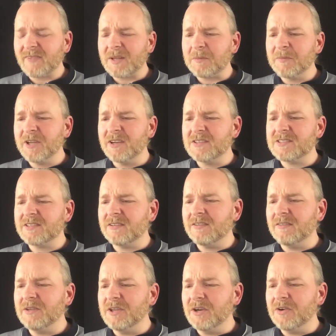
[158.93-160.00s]
Because,
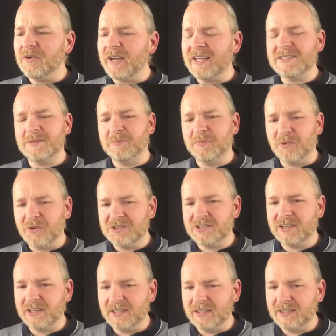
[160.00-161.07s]
as a
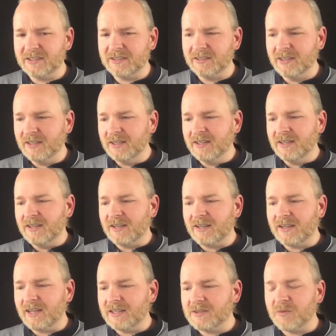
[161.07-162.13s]
project leader, I
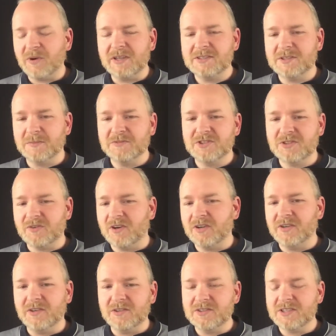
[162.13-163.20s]
had quite some
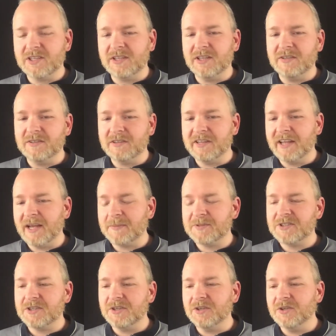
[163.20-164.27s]
struggles and
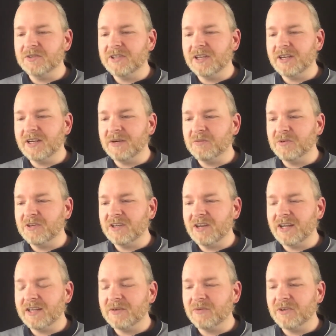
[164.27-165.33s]
gaps, that I would
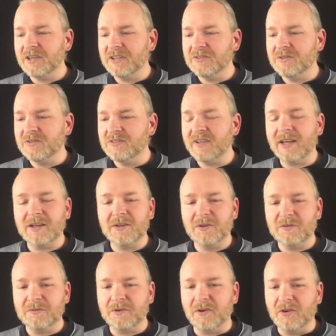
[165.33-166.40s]
like really to
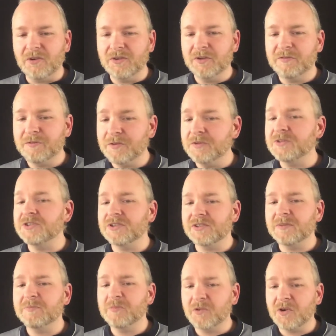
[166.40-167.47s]
tackle for all the
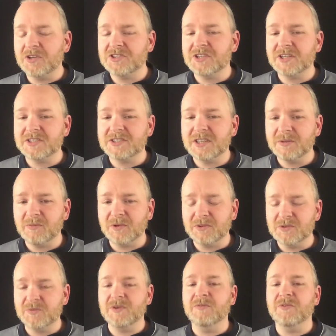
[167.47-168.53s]
future projects that want
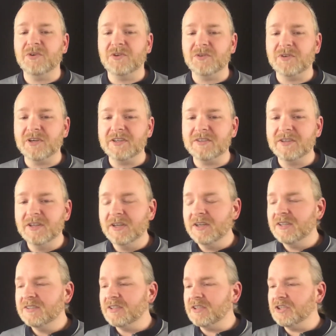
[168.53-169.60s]
to enroll, right?
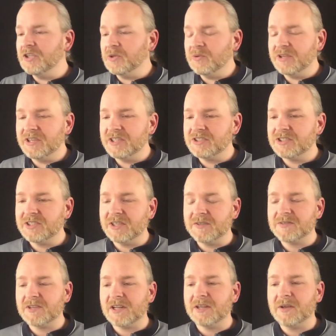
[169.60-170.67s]
The new
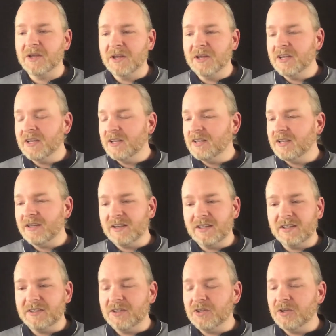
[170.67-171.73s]
initiatives, like
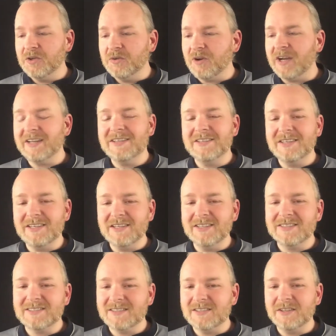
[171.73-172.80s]
the new
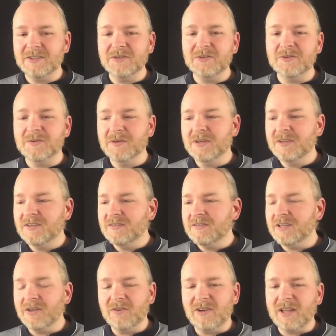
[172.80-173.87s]
ideas, the new,
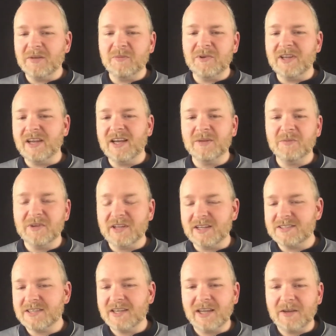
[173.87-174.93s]
like we had with
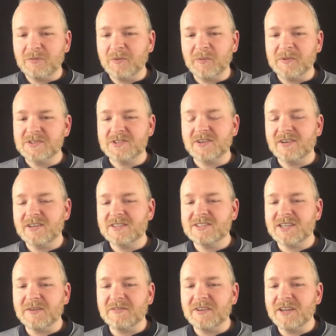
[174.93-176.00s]
SKF when we started
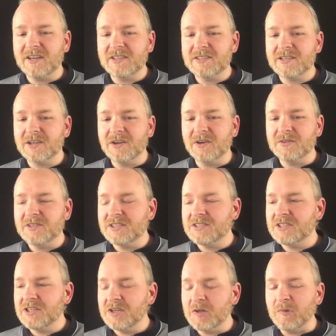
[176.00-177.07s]
7 years ago, this
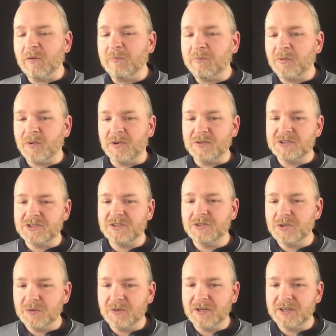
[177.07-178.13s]
new approach in
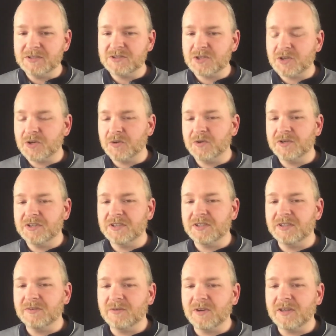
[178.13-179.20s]
doing
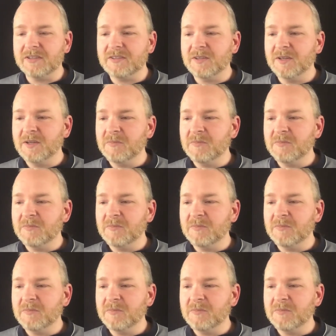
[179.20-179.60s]
security, right?